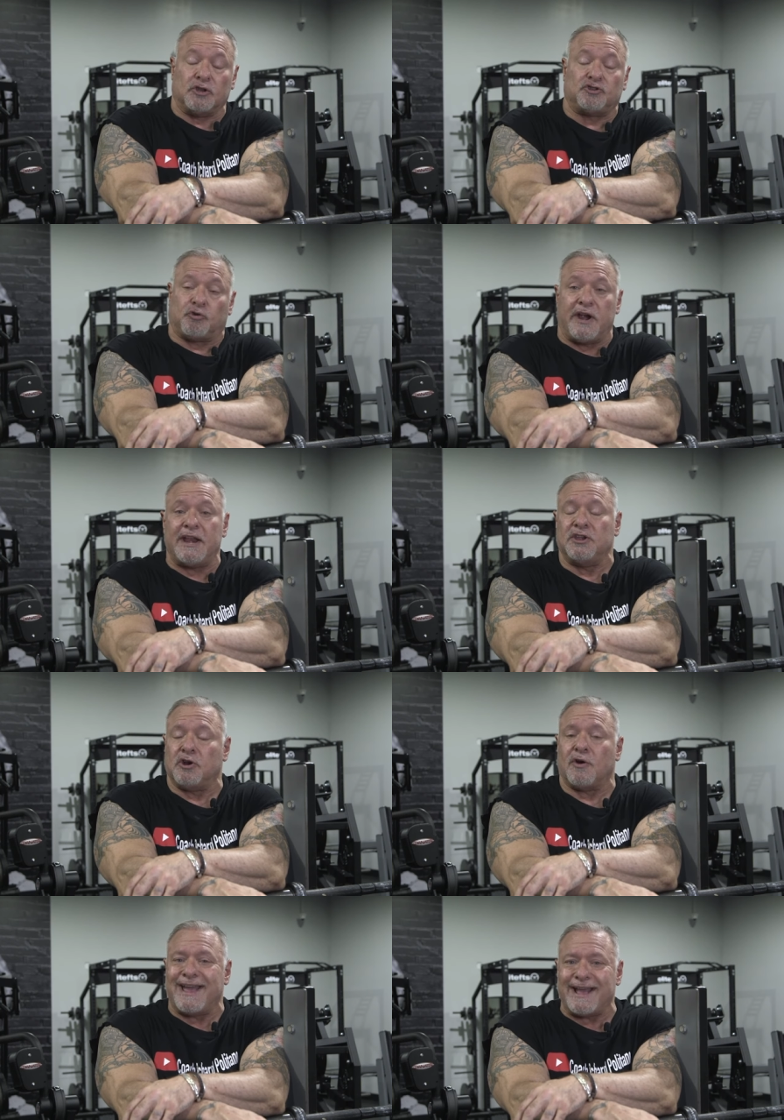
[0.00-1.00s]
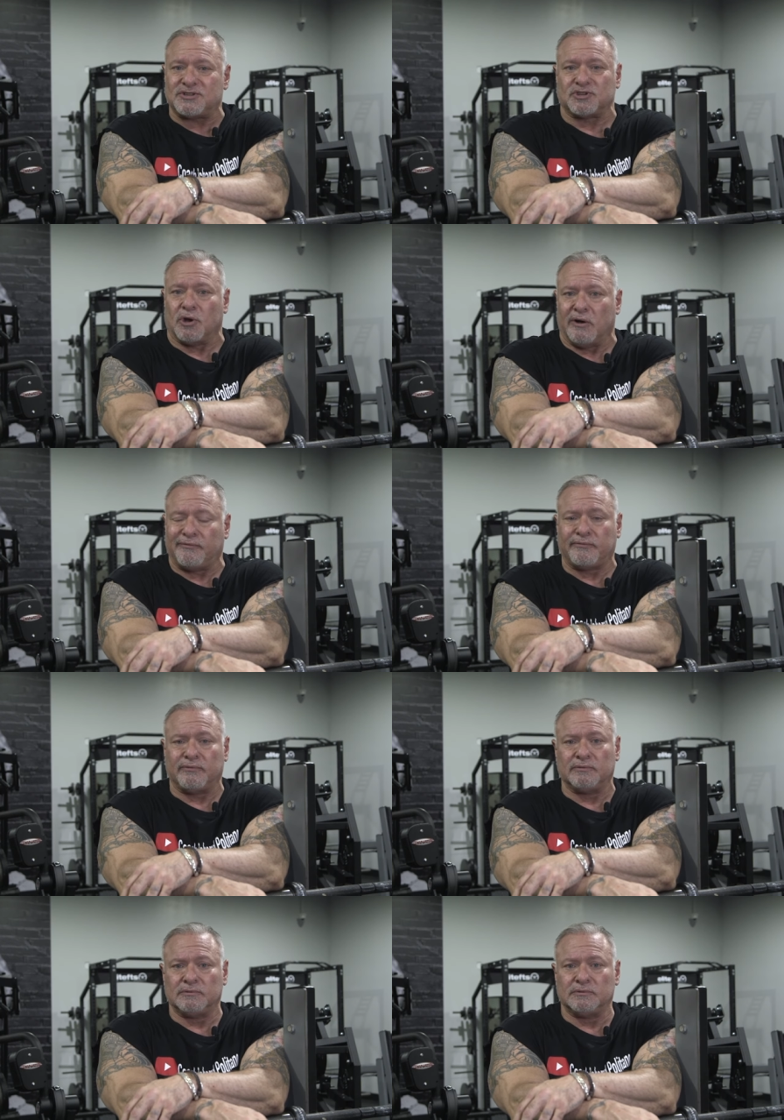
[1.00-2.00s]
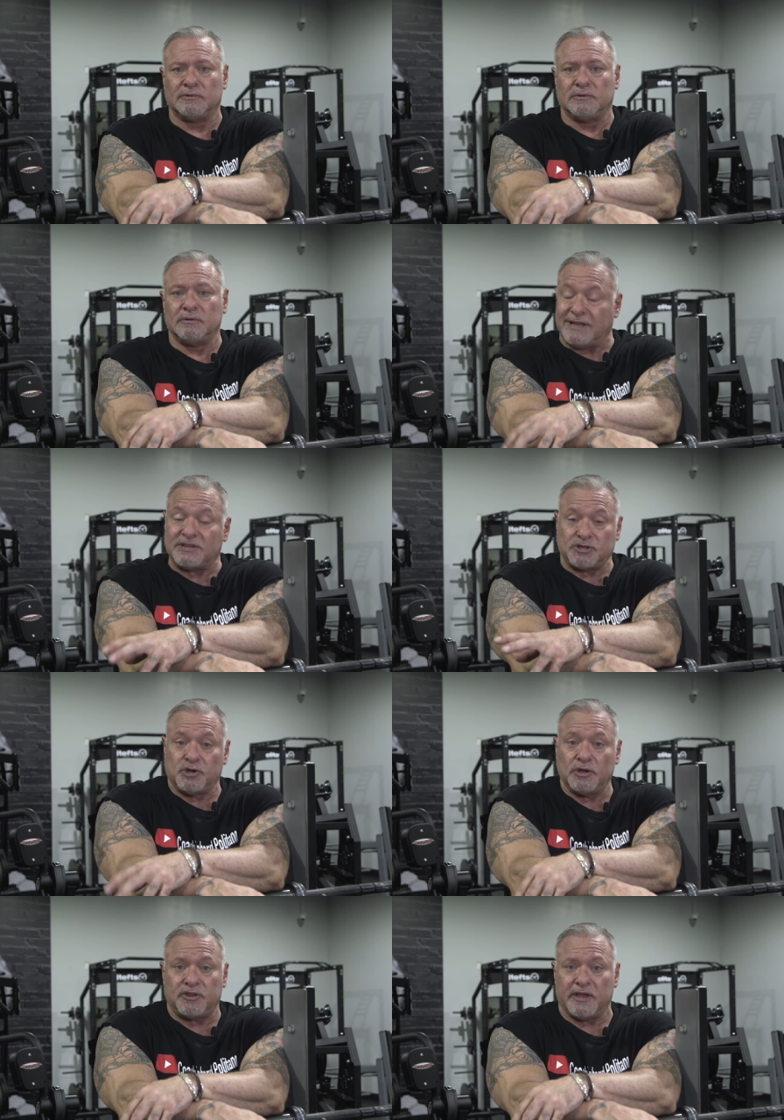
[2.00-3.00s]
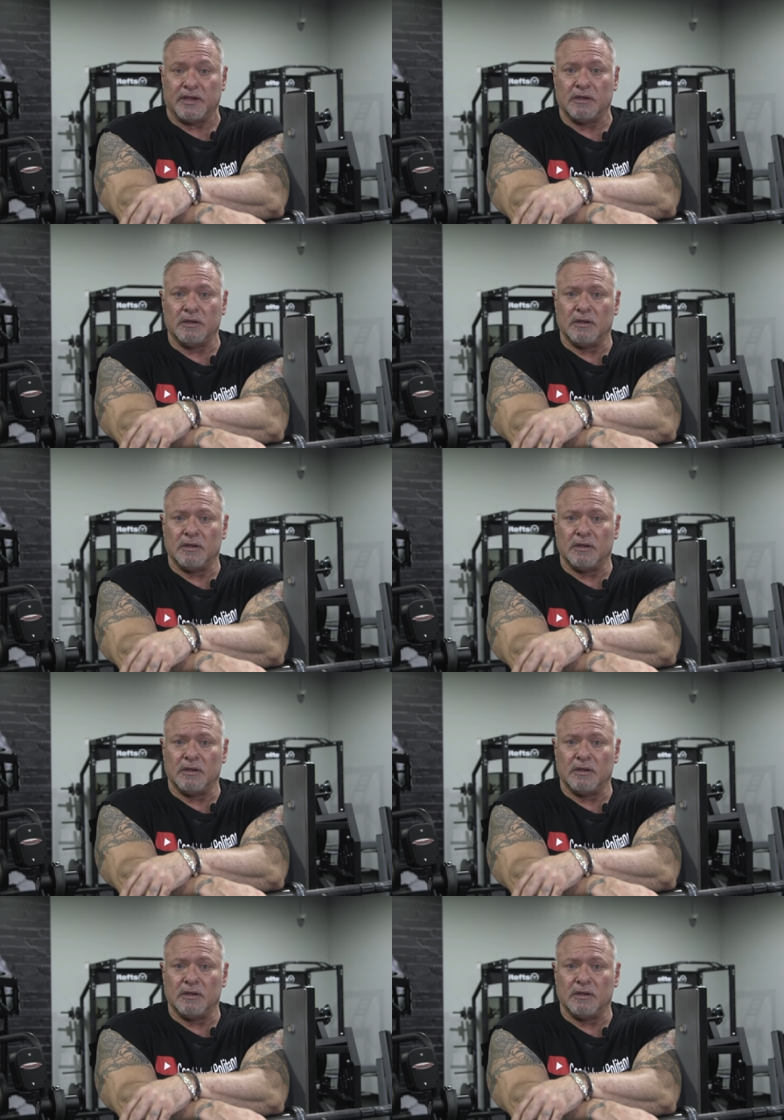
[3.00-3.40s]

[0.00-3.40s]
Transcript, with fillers: you're training your ass off, that's a good thing.